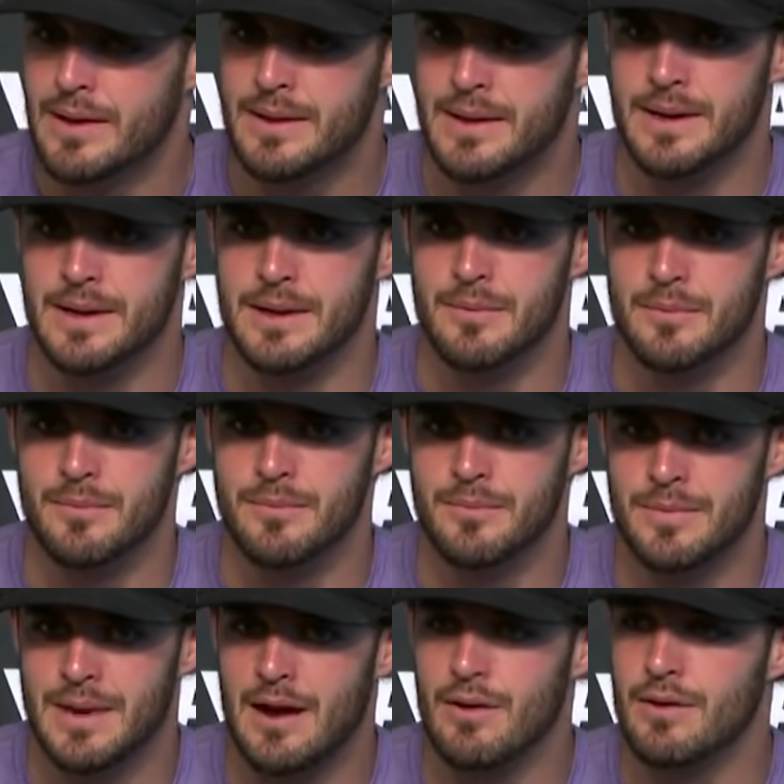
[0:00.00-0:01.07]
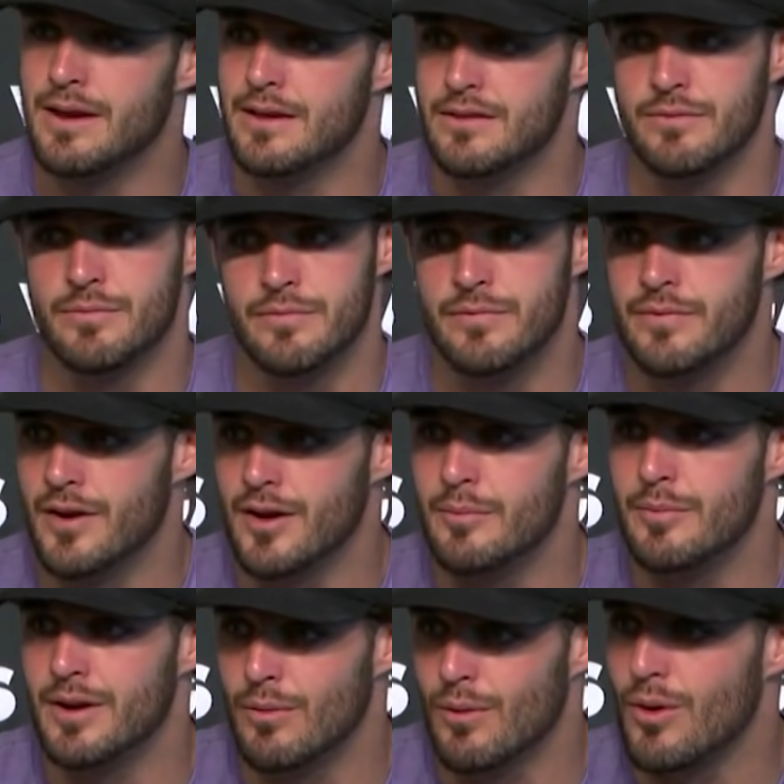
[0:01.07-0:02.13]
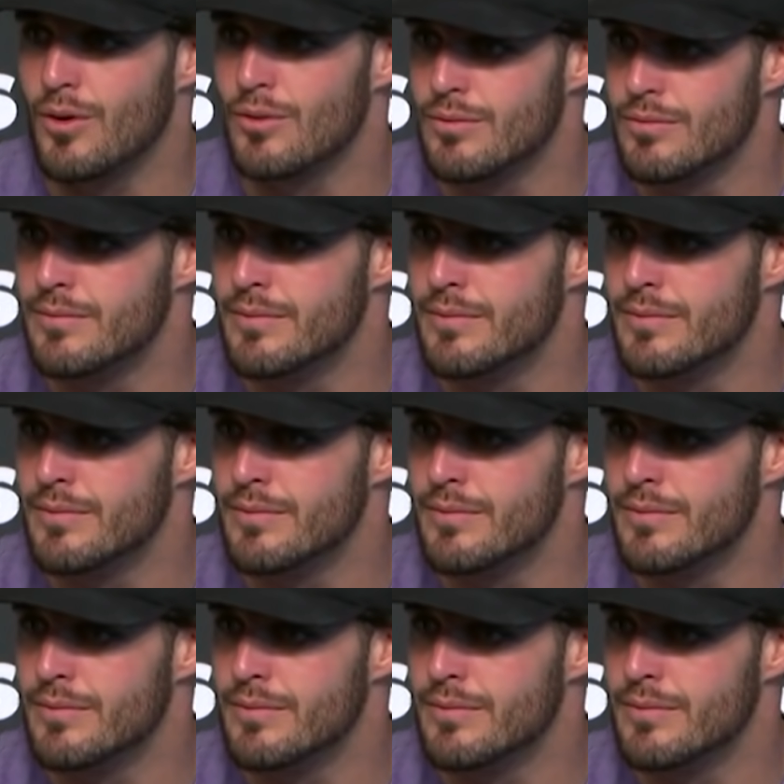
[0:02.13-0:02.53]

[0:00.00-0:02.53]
Um, now he has a very big role.